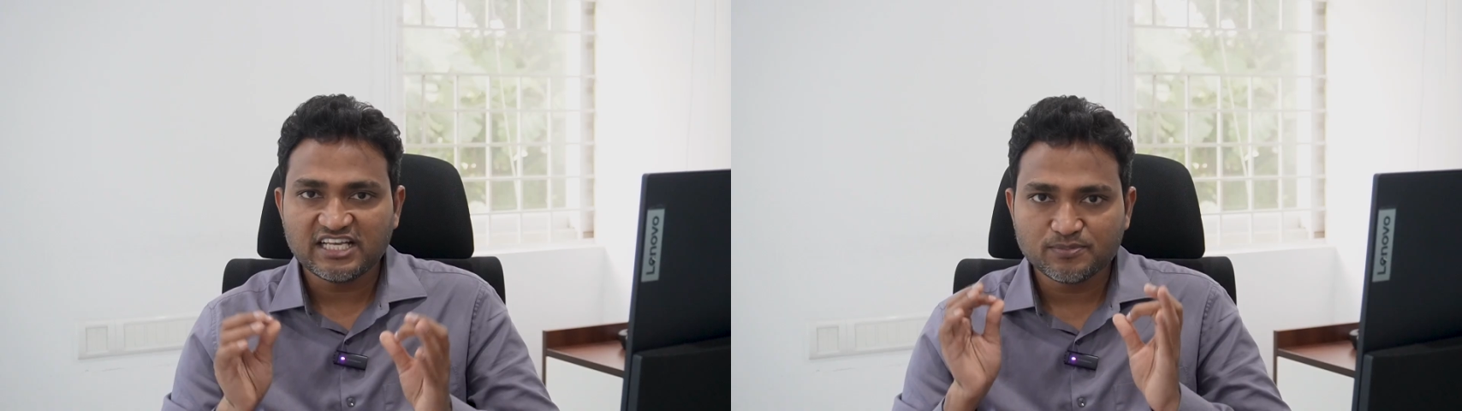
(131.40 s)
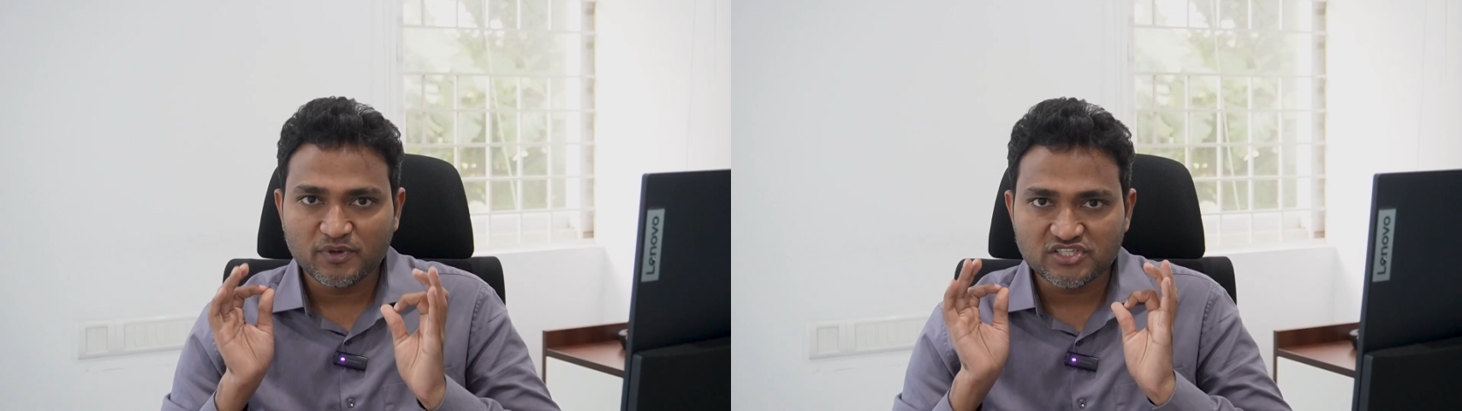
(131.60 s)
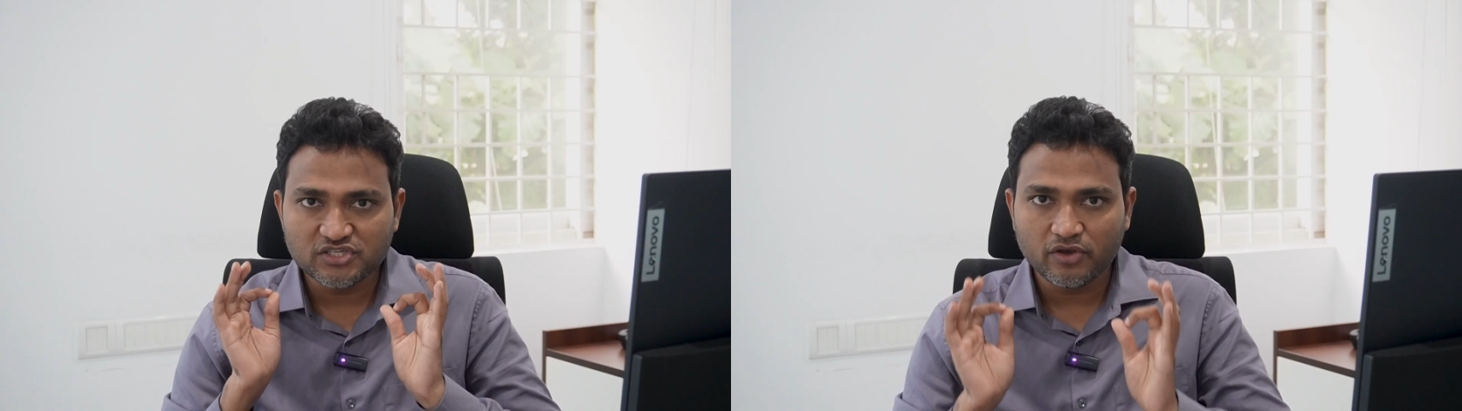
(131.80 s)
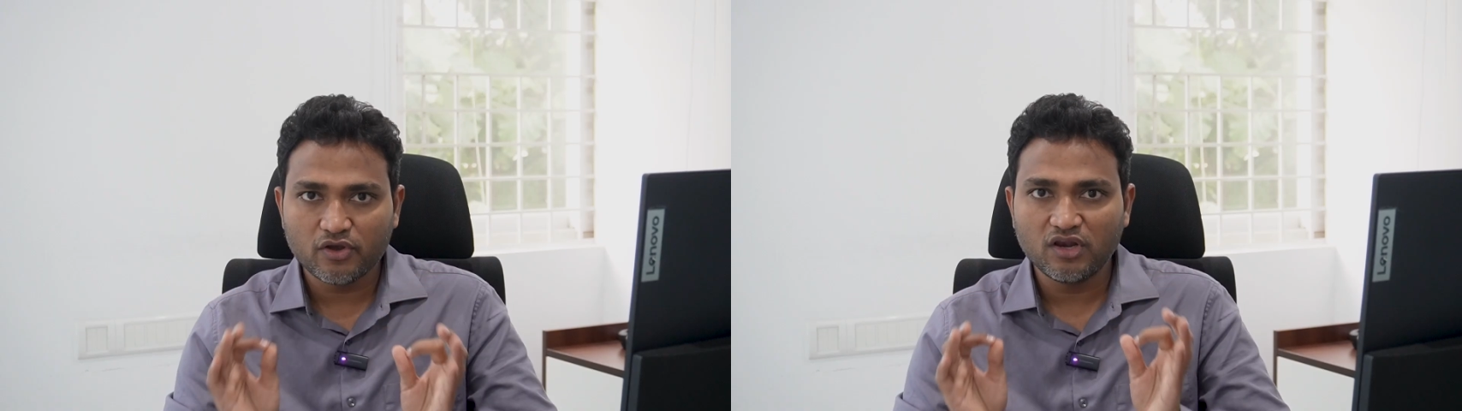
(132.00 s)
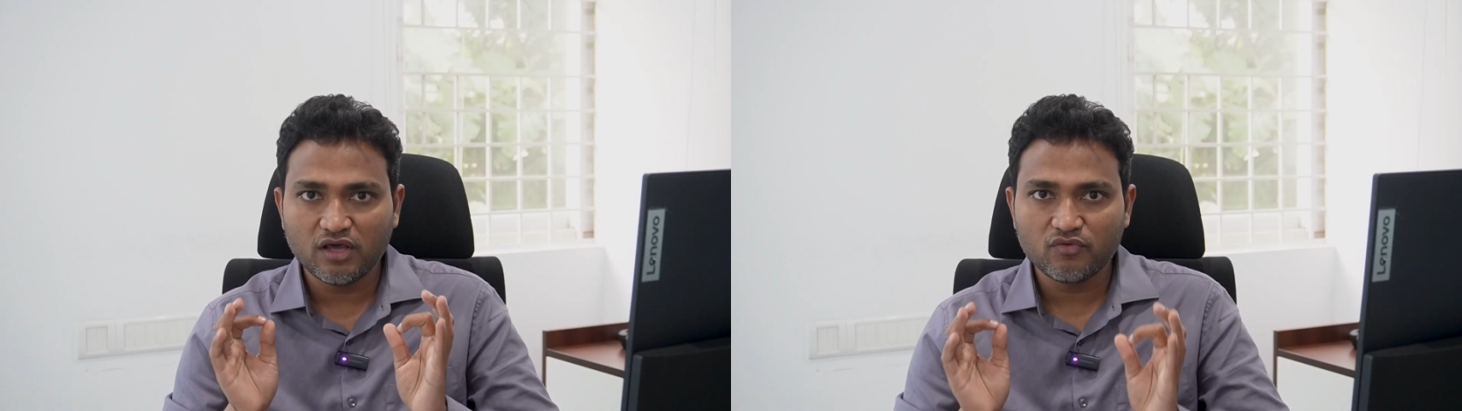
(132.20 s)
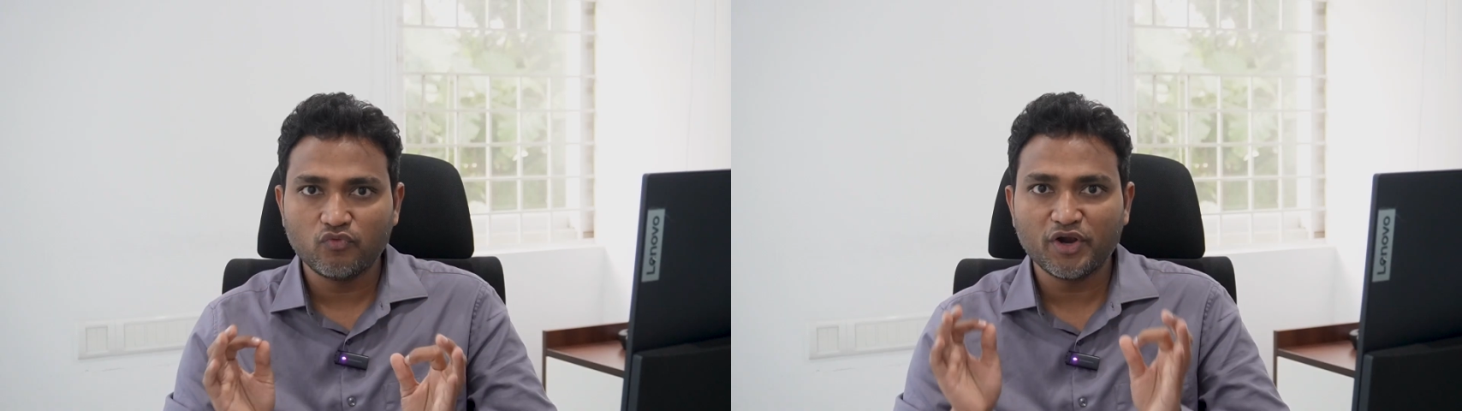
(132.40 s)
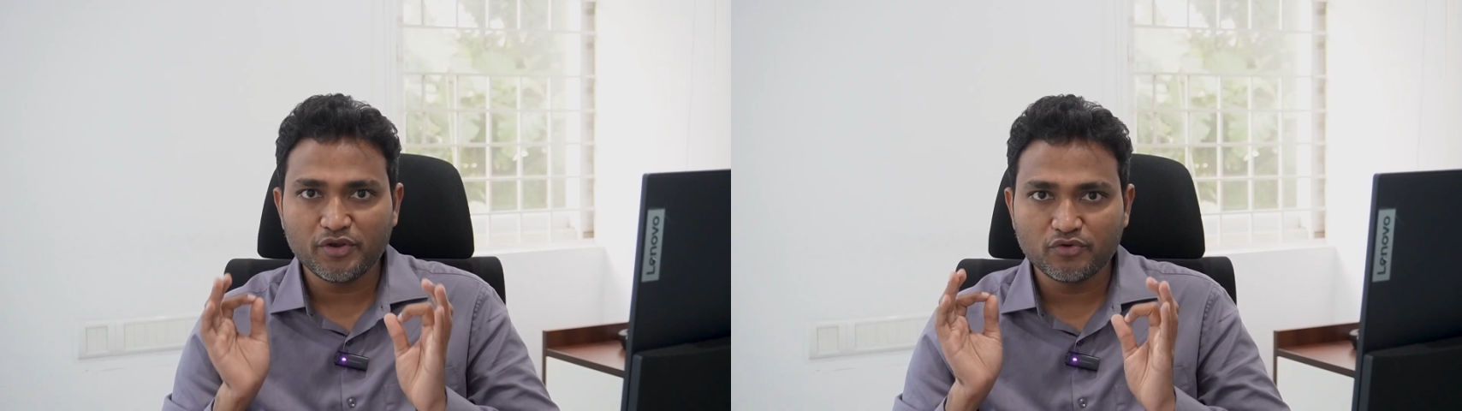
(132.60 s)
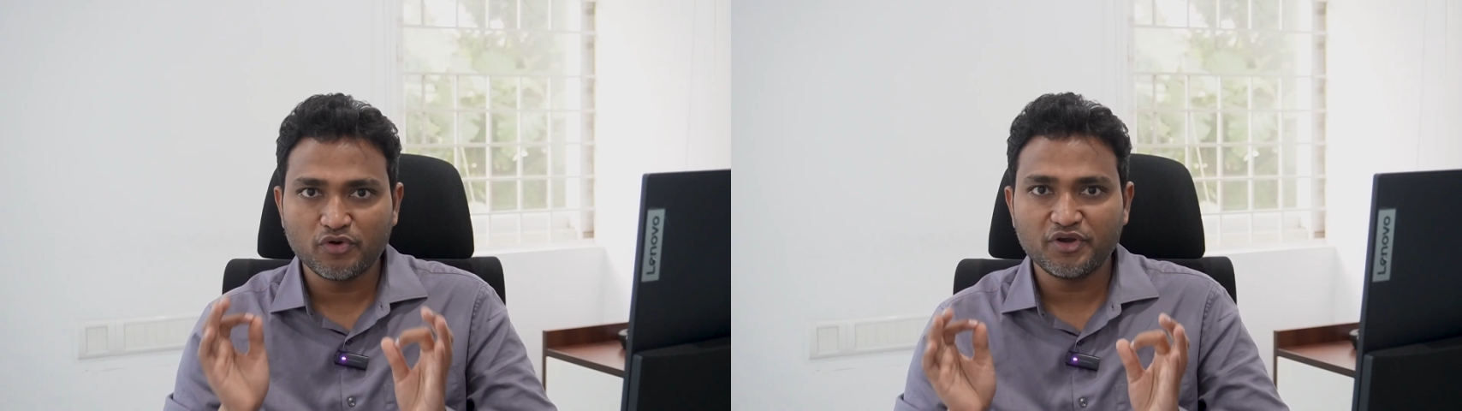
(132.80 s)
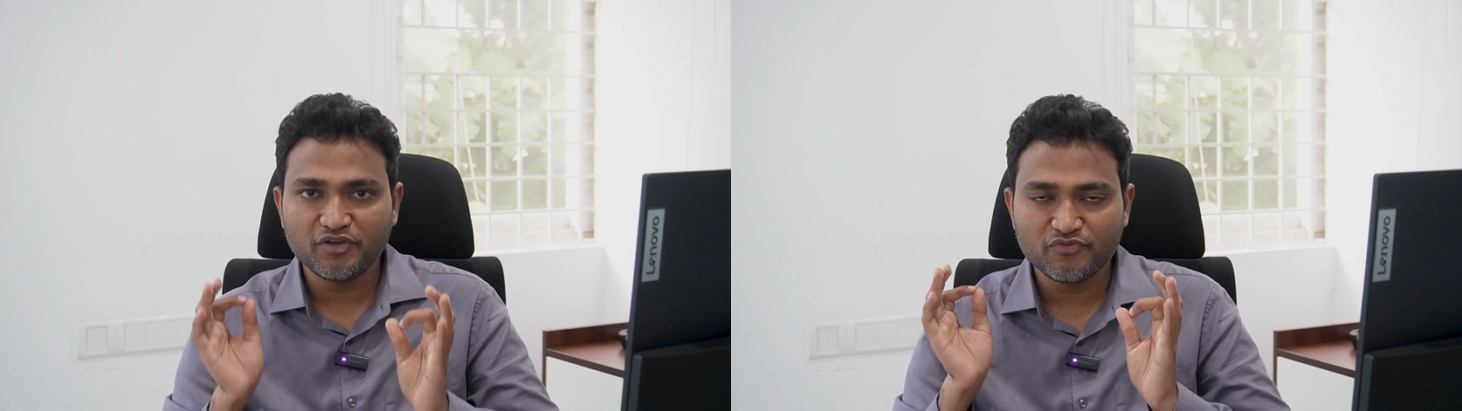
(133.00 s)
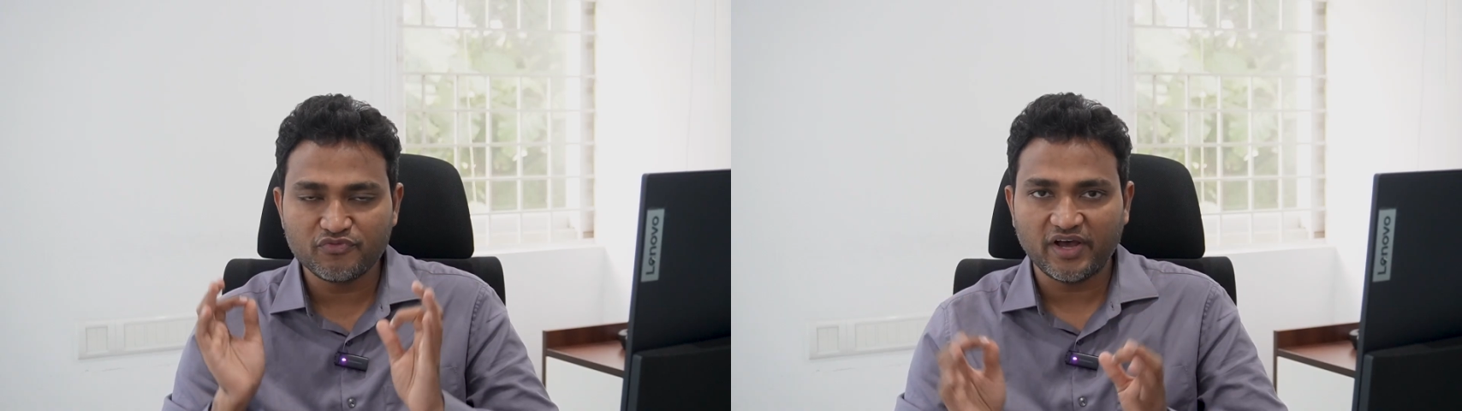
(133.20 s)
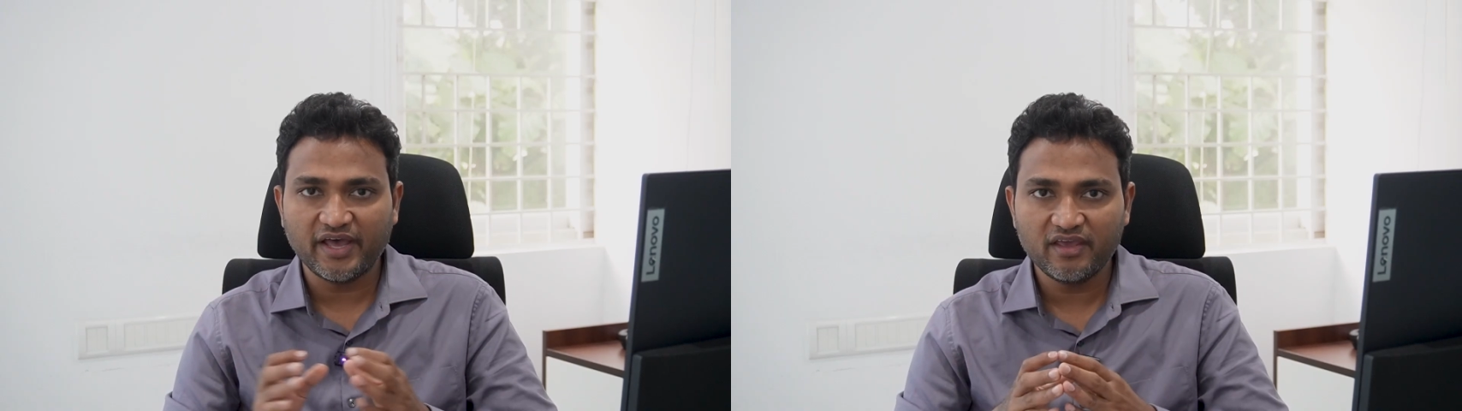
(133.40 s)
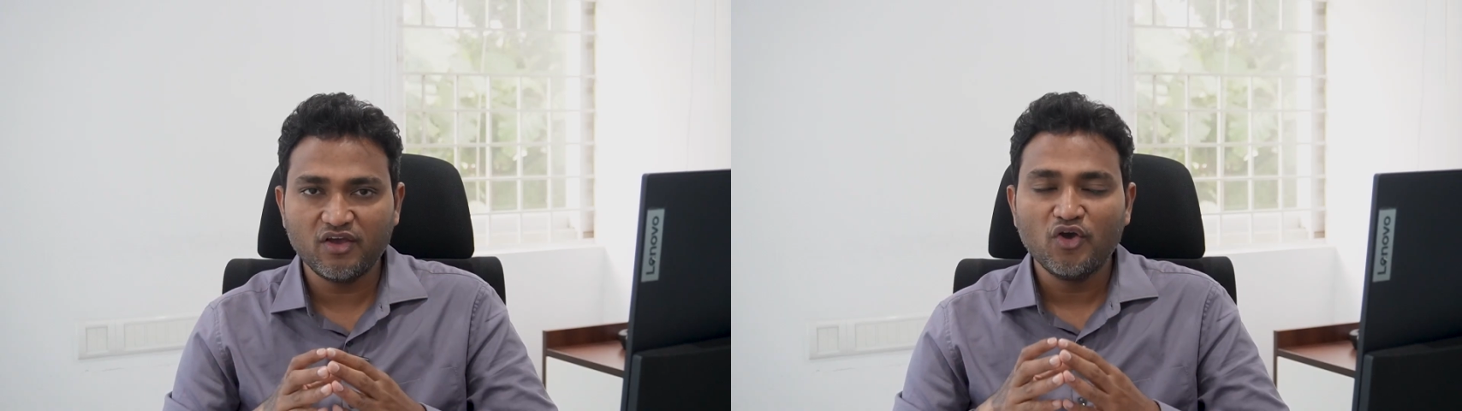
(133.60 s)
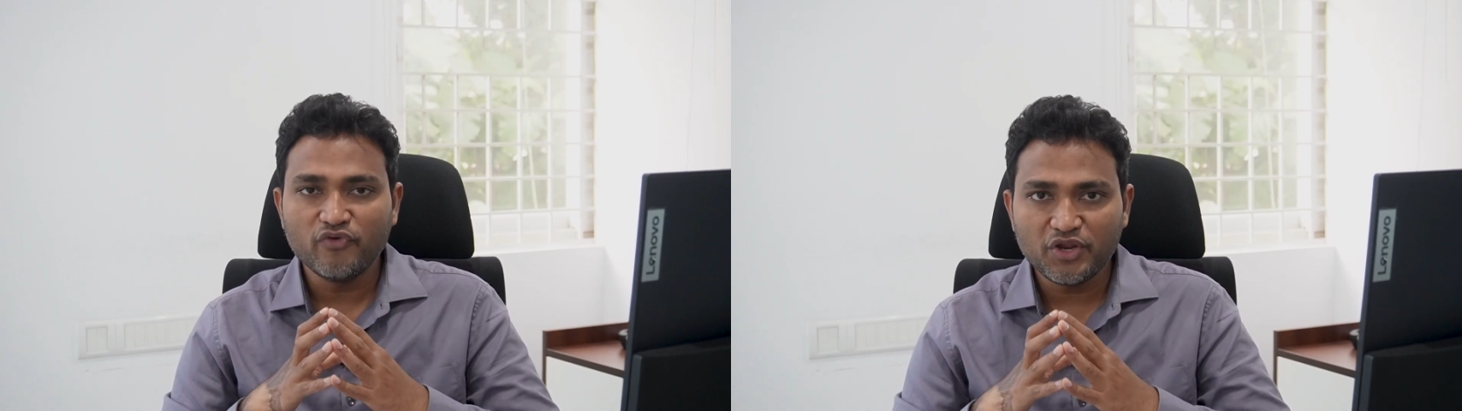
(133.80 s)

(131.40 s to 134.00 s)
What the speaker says: As per Circular 125,